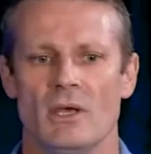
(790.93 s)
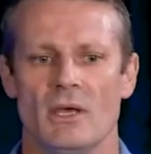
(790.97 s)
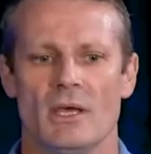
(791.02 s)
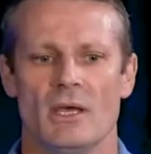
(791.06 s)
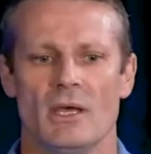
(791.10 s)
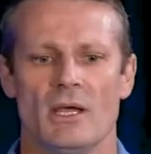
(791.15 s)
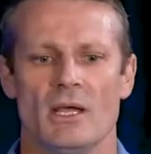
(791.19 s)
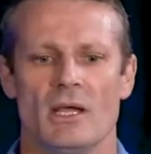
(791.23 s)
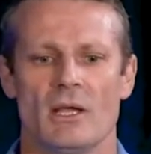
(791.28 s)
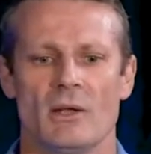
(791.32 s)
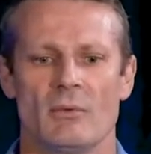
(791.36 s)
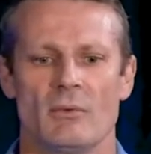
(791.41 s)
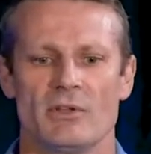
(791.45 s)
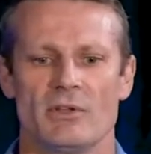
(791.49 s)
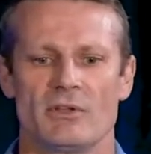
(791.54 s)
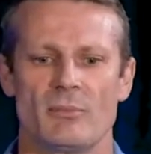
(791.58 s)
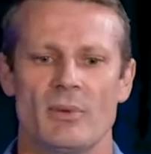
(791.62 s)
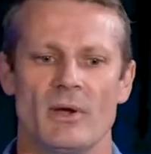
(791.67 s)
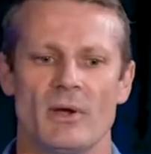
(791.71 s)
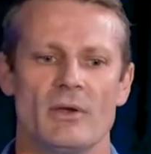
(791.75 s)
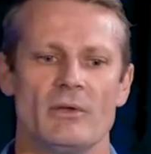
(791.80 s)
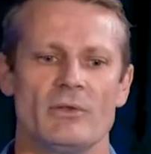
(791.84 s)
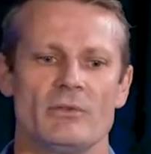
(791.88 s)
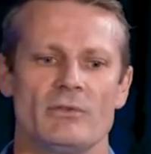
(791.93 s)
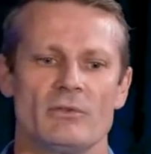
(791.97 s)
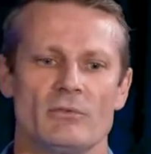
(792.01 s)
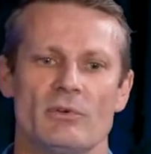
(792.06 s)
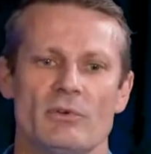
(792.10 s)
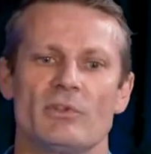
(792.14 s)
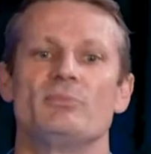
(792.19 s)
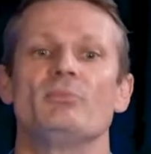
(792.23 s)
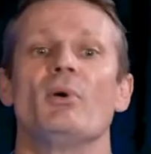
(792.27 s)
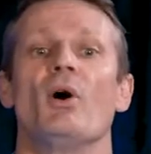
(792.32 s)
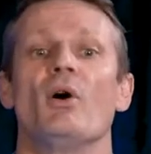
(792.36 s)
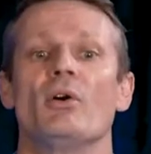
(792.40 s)
I suppose,
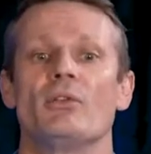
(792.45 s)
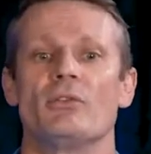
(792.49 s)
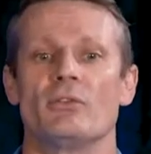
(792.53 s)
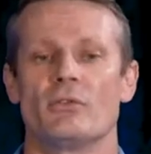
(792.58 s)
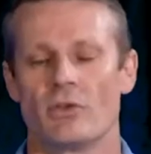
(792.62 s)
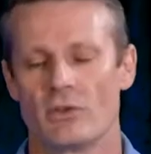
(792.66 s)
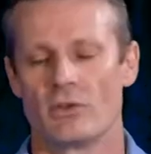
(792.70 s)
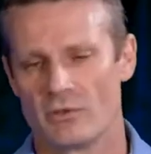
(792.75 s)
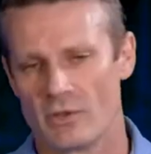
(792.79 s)
respond